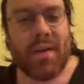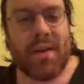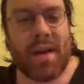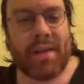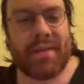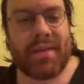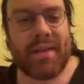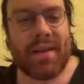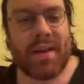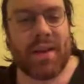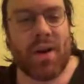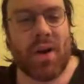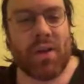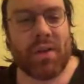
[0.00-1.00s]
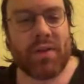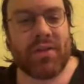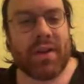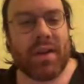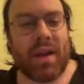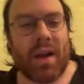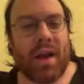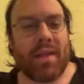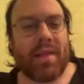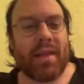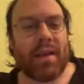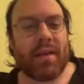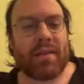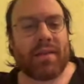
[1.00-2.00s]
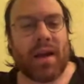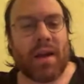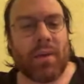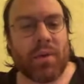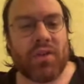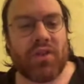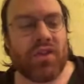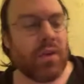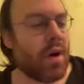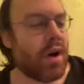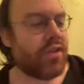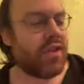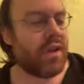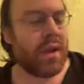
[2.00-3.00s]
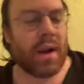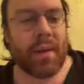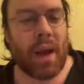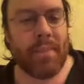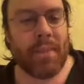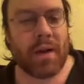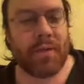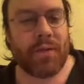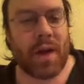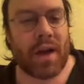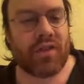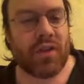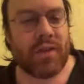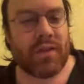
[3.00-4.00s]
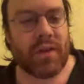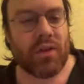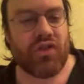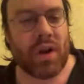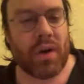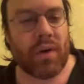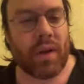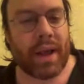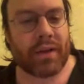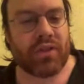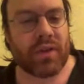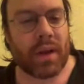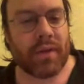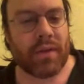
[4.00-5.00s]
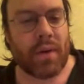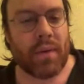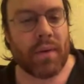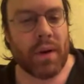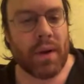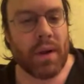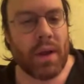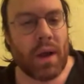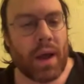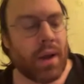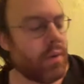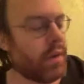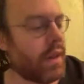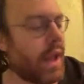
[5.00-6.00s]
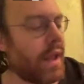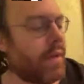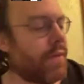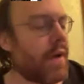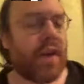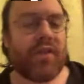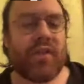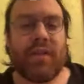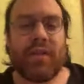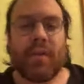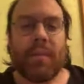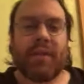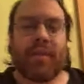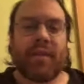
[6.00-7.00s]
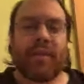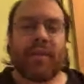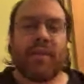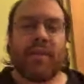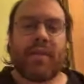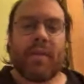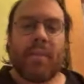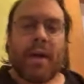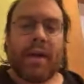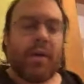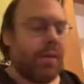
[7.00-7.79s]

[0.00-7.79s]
Nazi ideology. I think it's kind of wishy-washy, and I'm not a fascist in general. Actually, I don't like fascism as a system.